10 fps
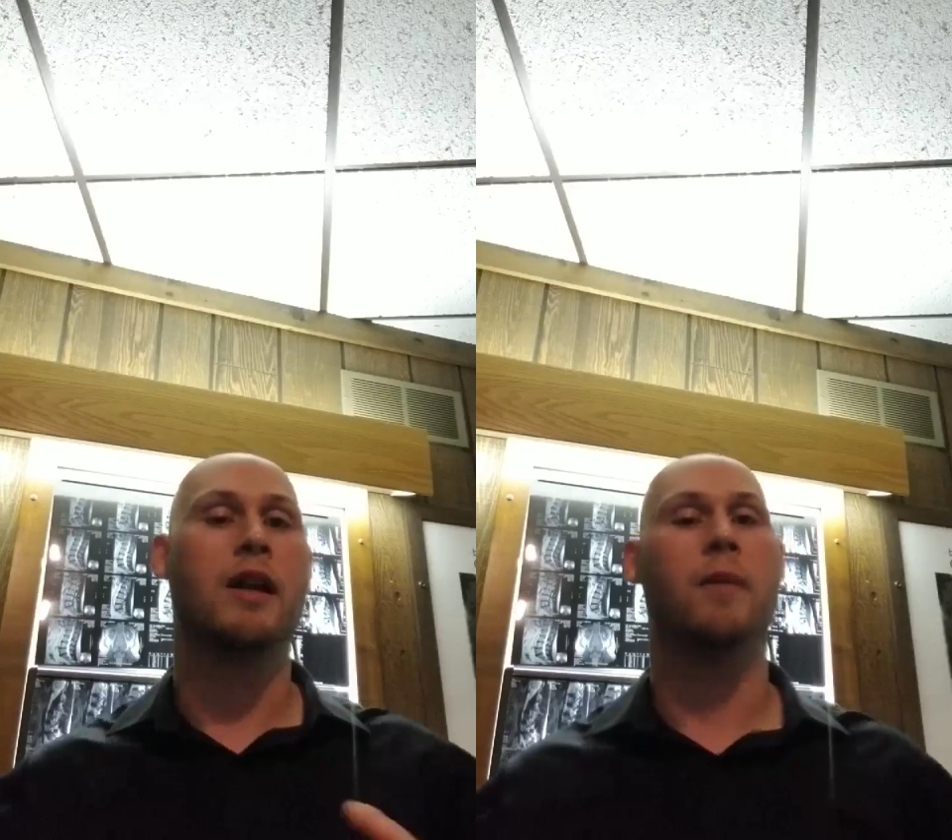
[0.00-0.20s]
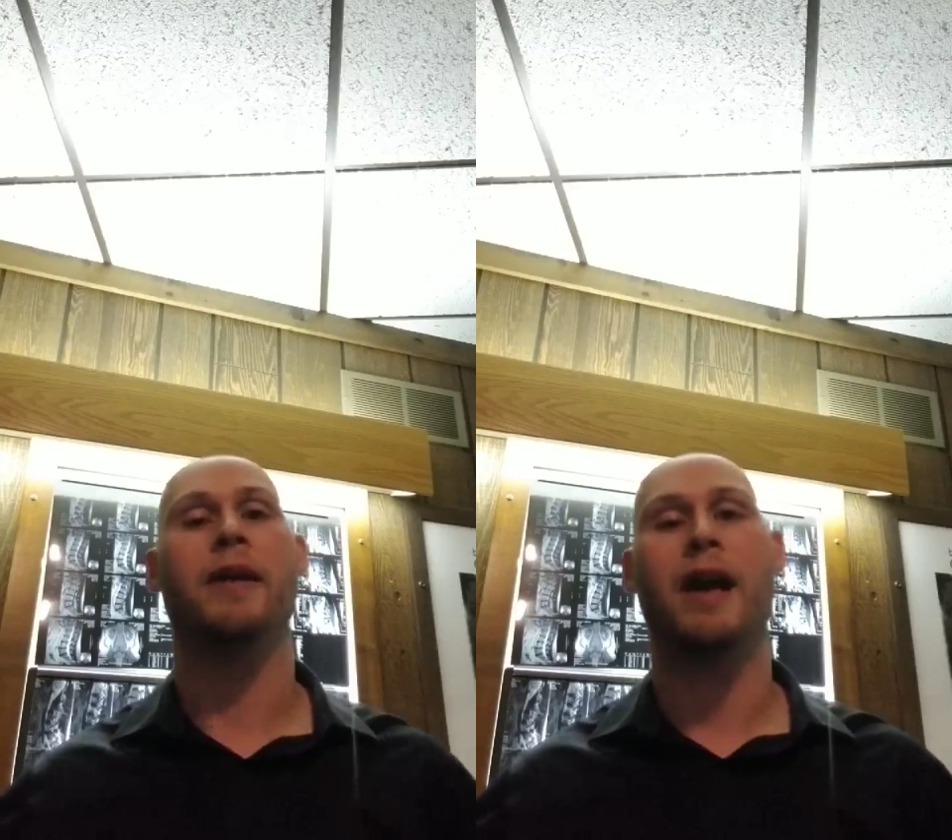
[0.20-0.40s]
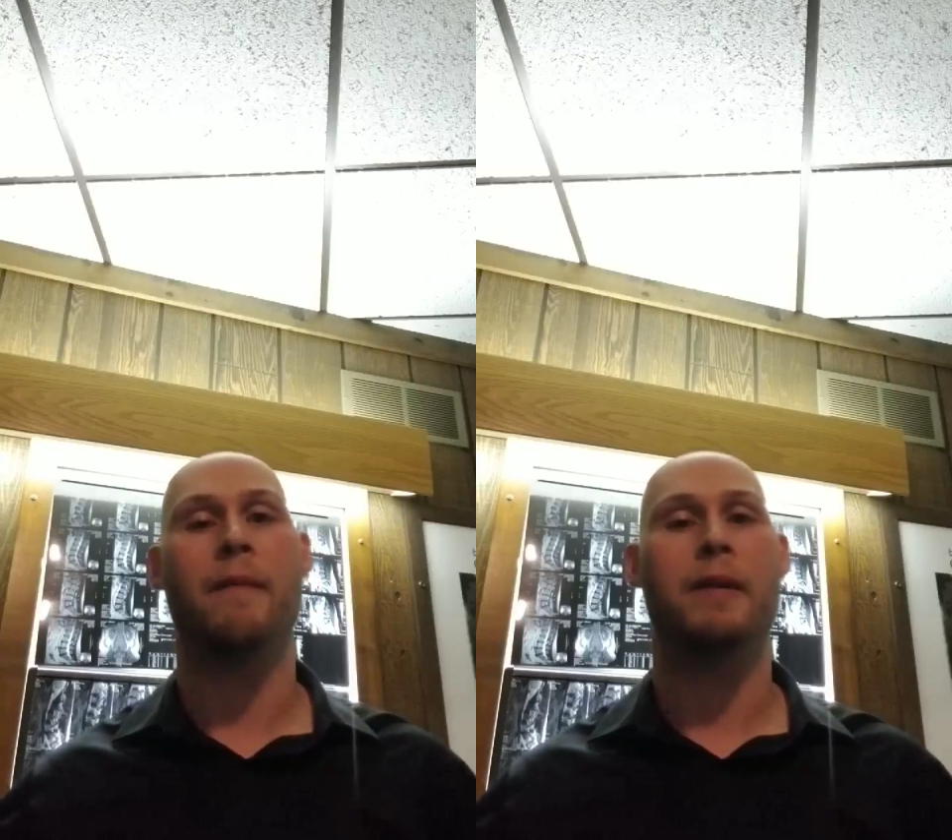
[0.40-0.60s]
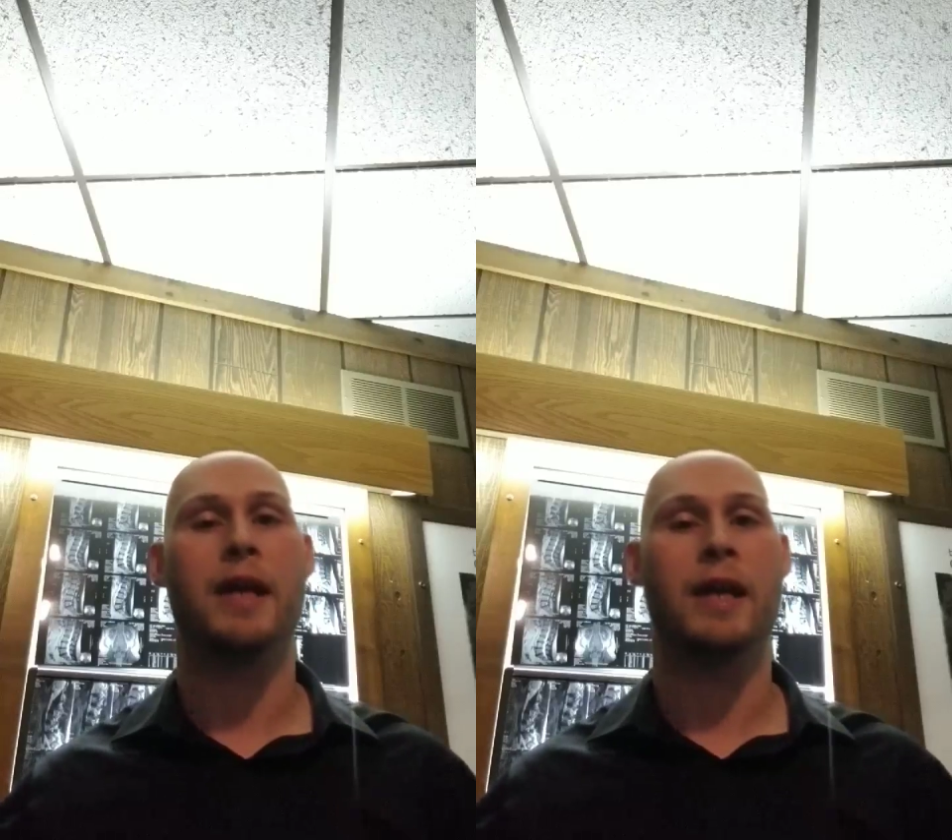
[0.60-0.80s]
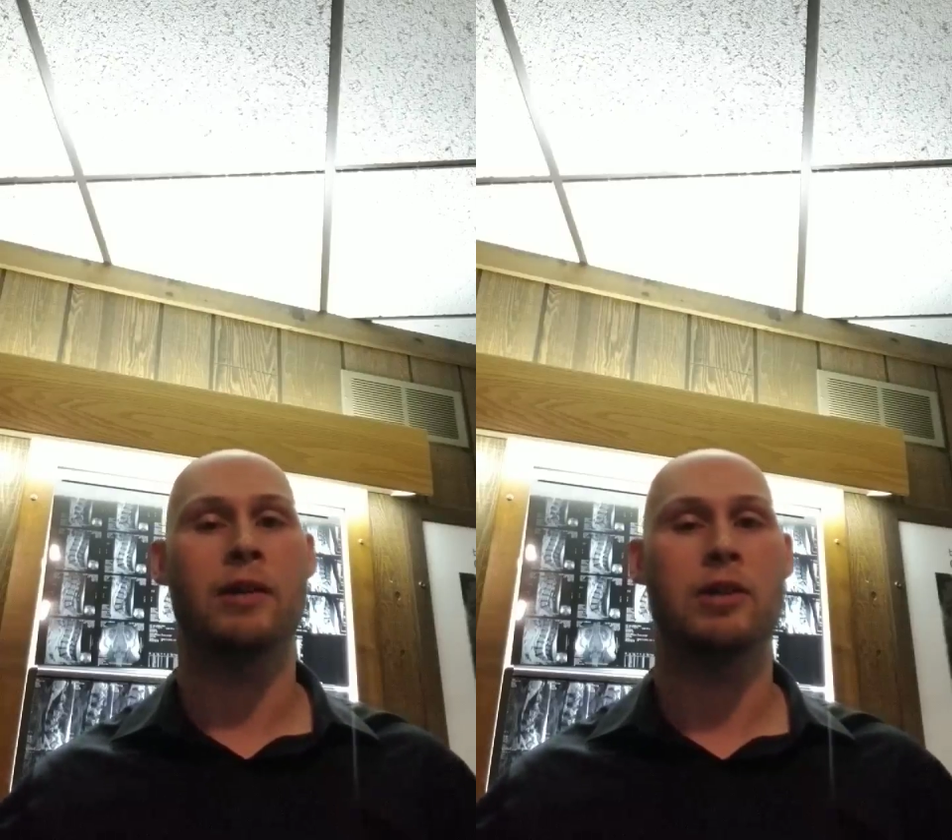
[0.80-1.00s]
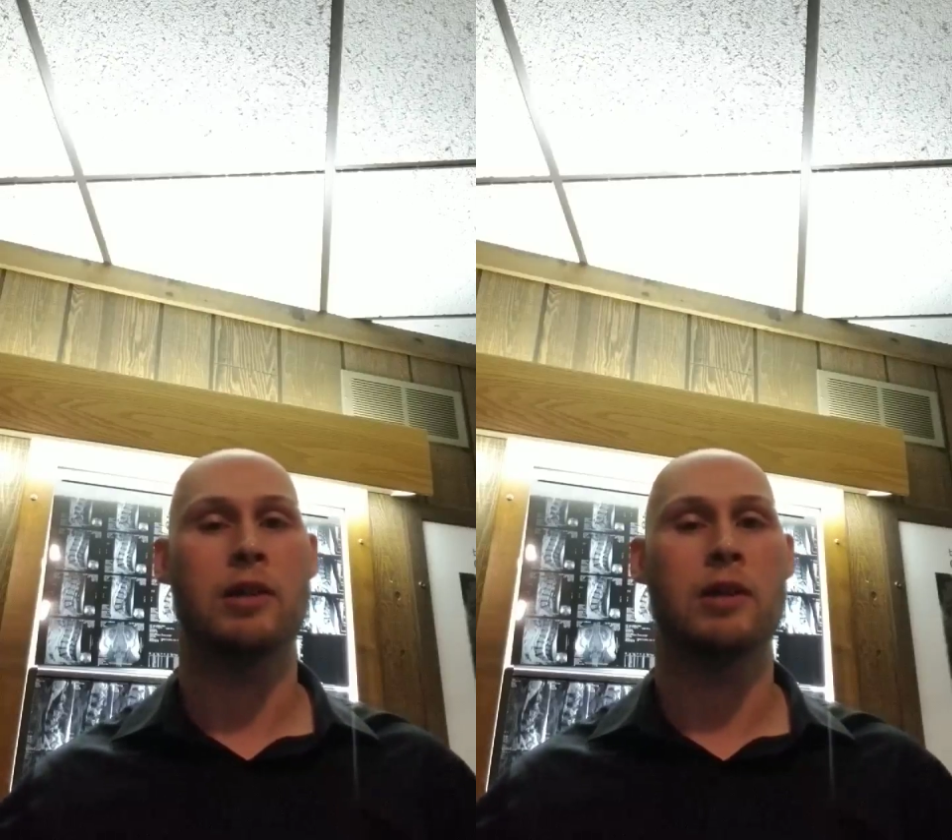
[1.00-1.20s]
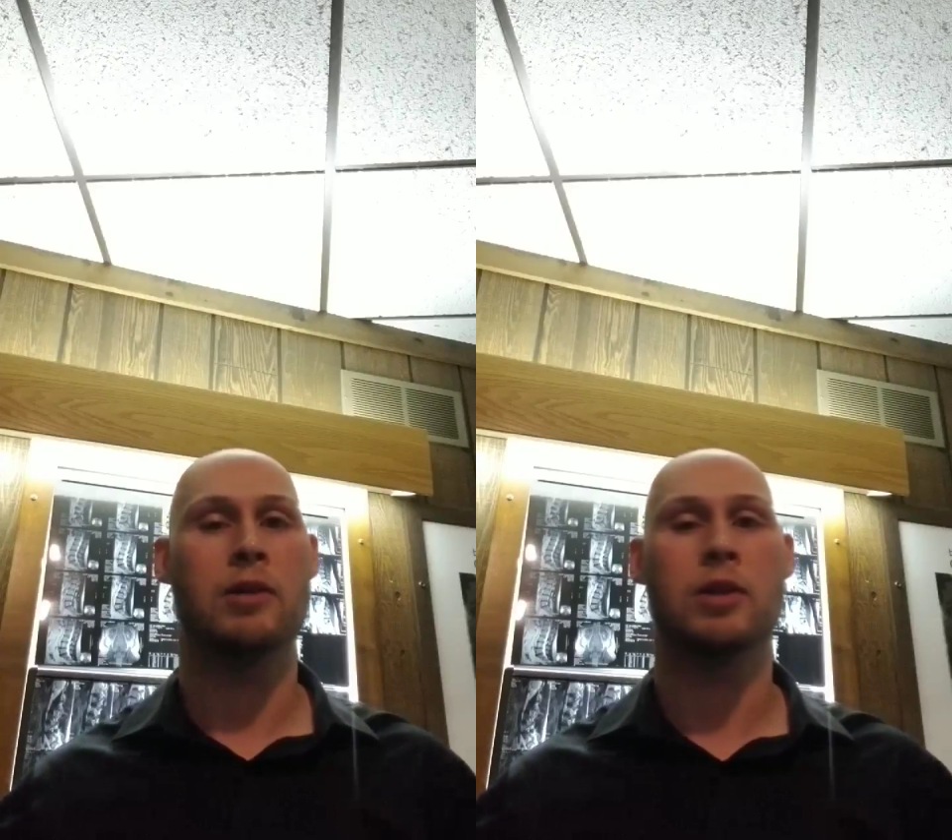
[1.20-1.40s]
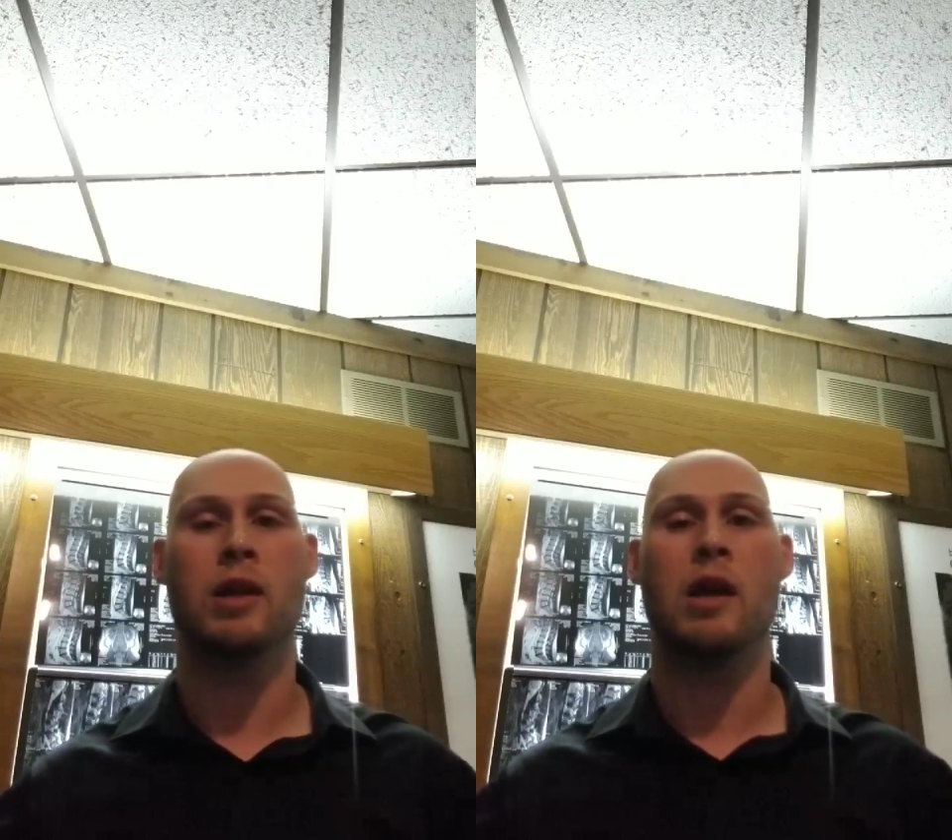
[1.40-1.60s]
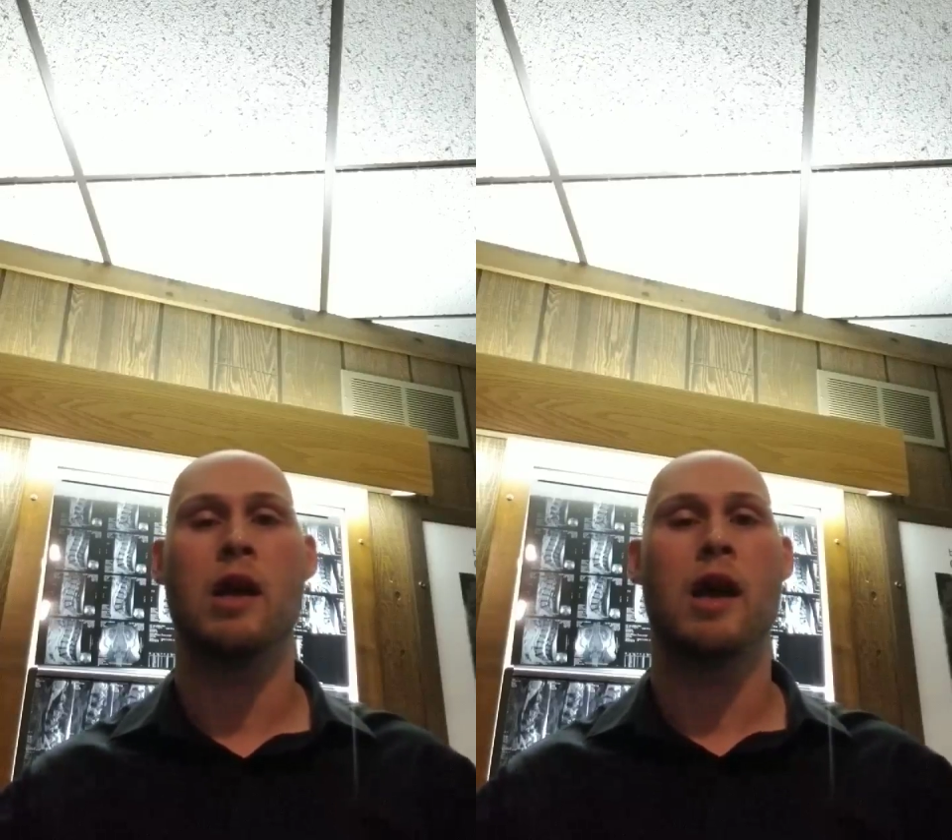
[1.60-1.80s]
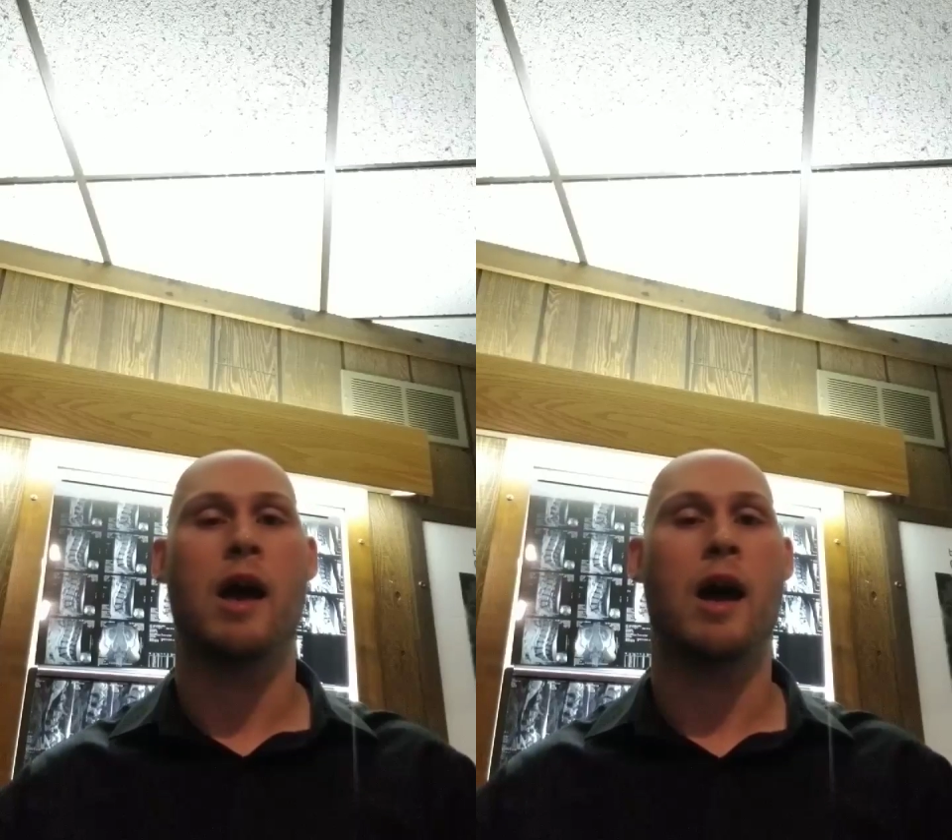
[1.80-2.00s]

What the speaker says: and I'll be happy to answer those.